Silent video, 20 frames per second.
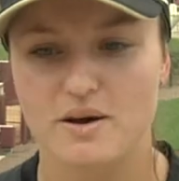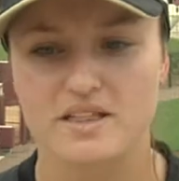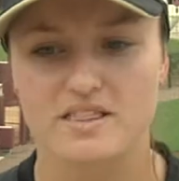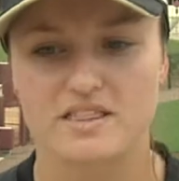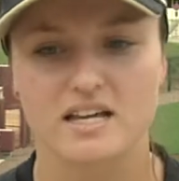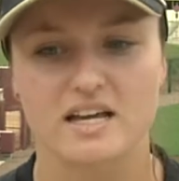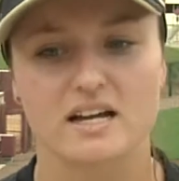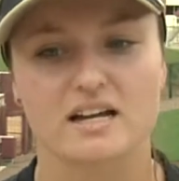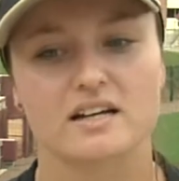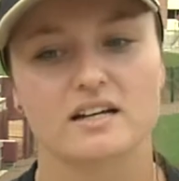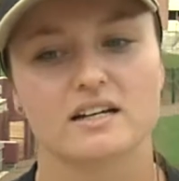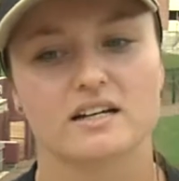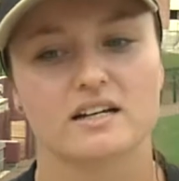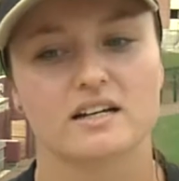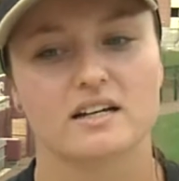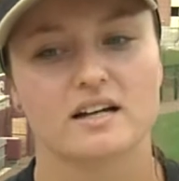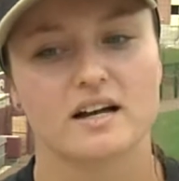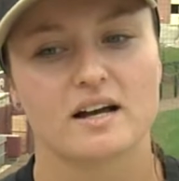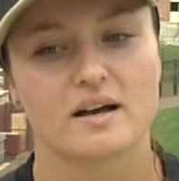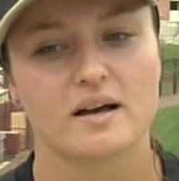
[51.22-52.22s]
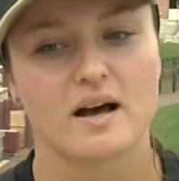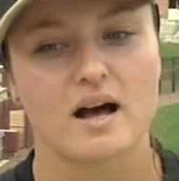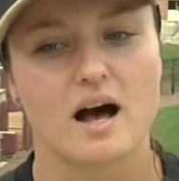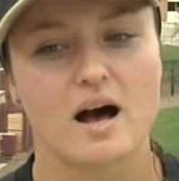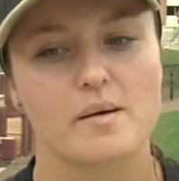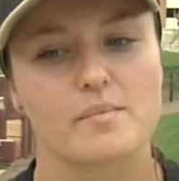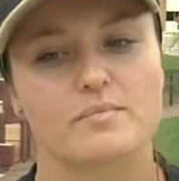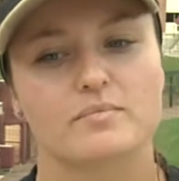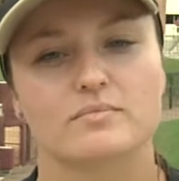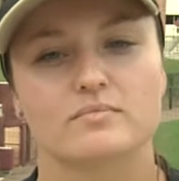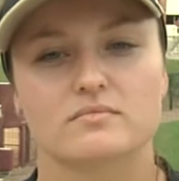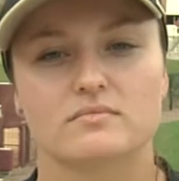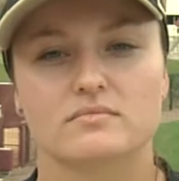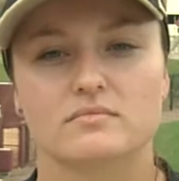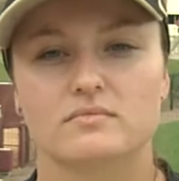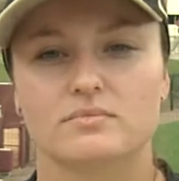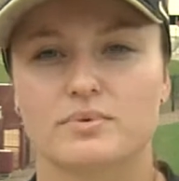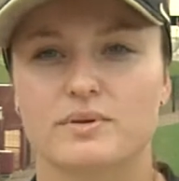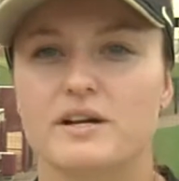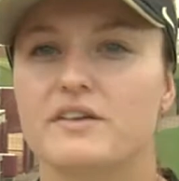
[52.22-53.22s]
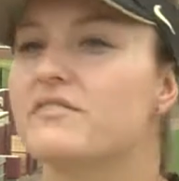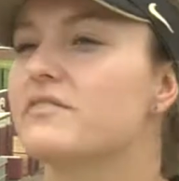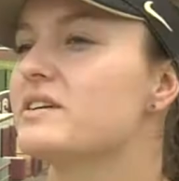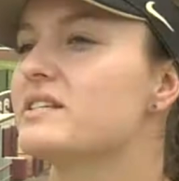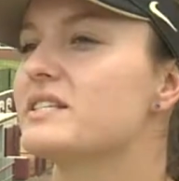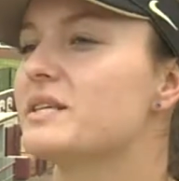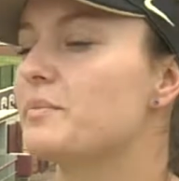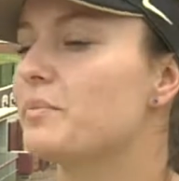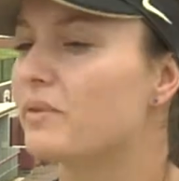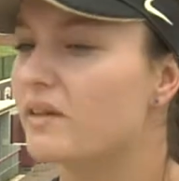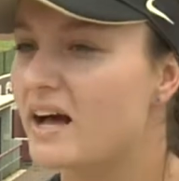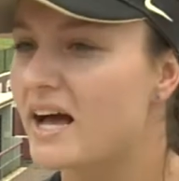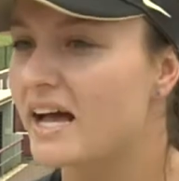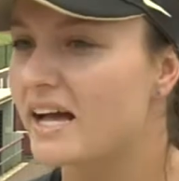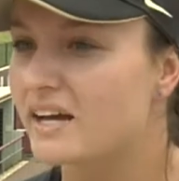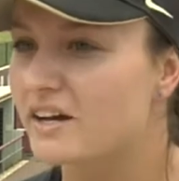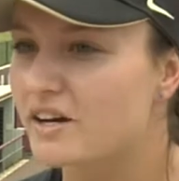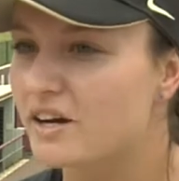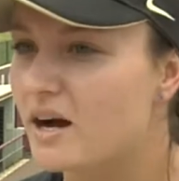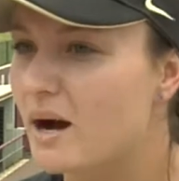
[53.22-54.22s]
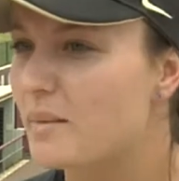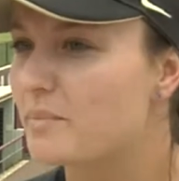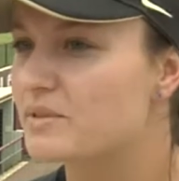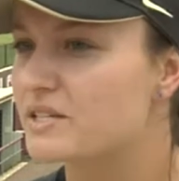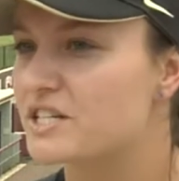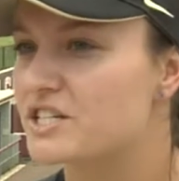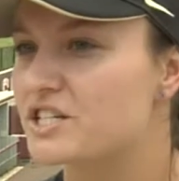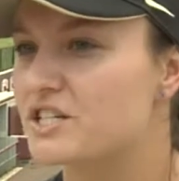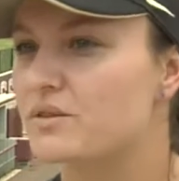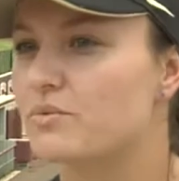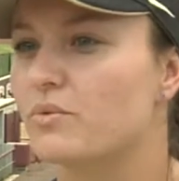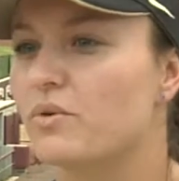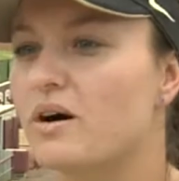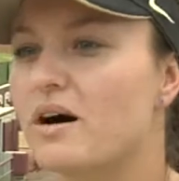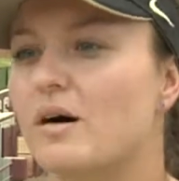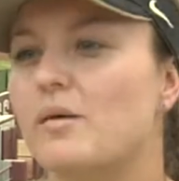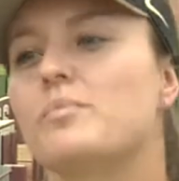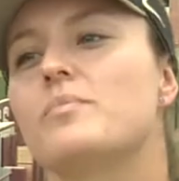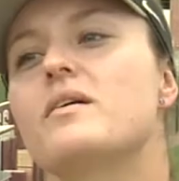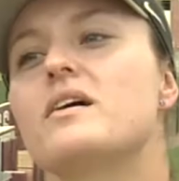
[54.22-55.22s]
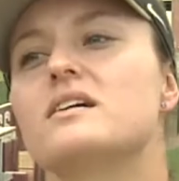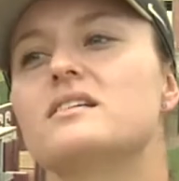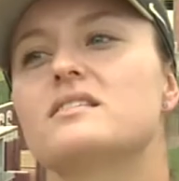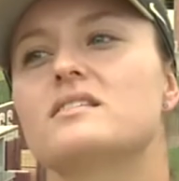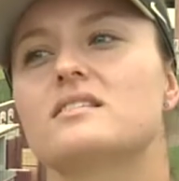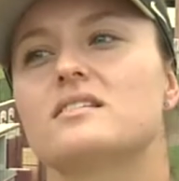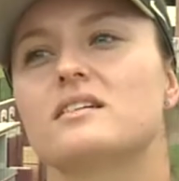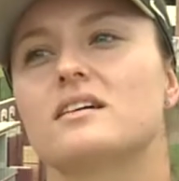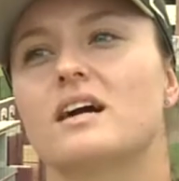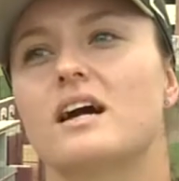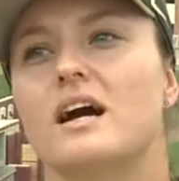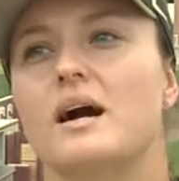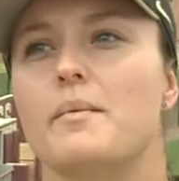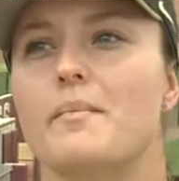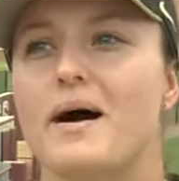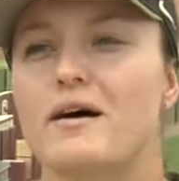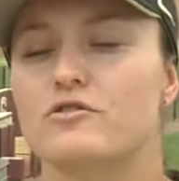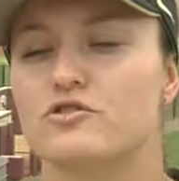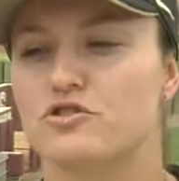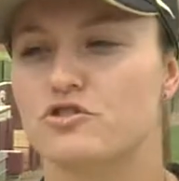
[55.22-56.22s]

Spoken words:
I think previously playing good competition will help us come out